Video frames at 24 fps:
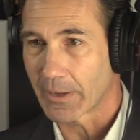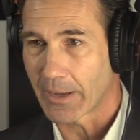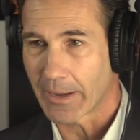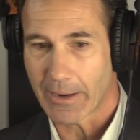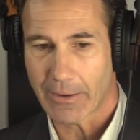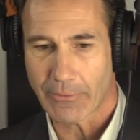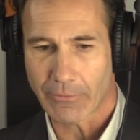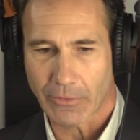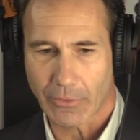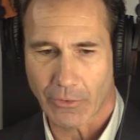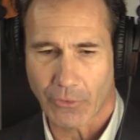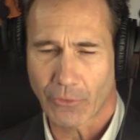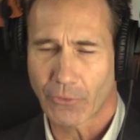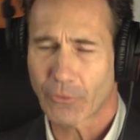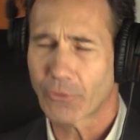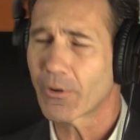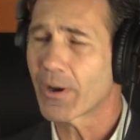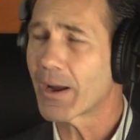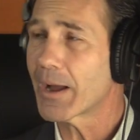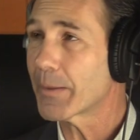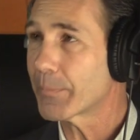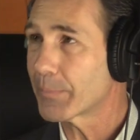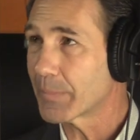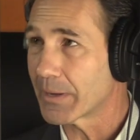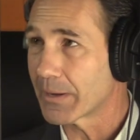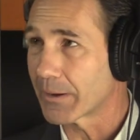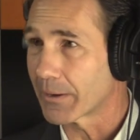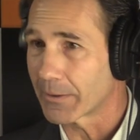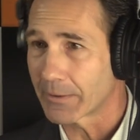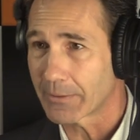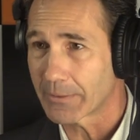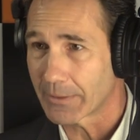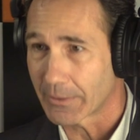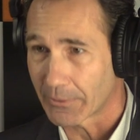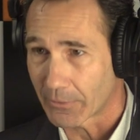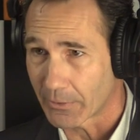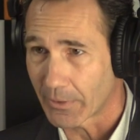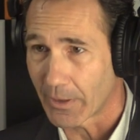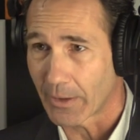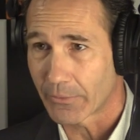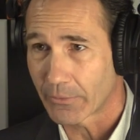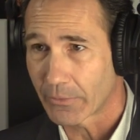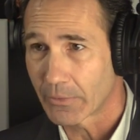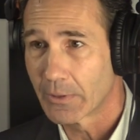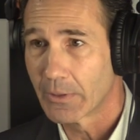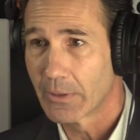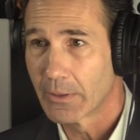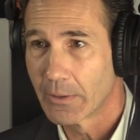I have crappy Harley
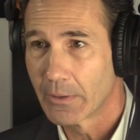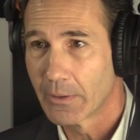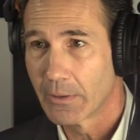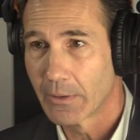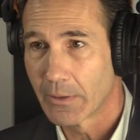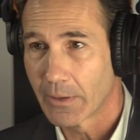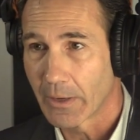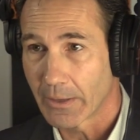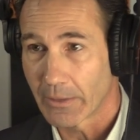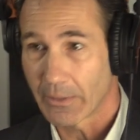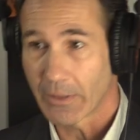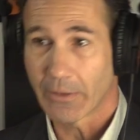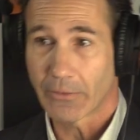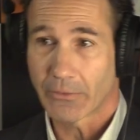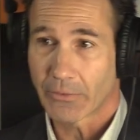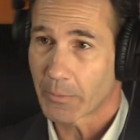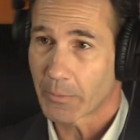stuff, and then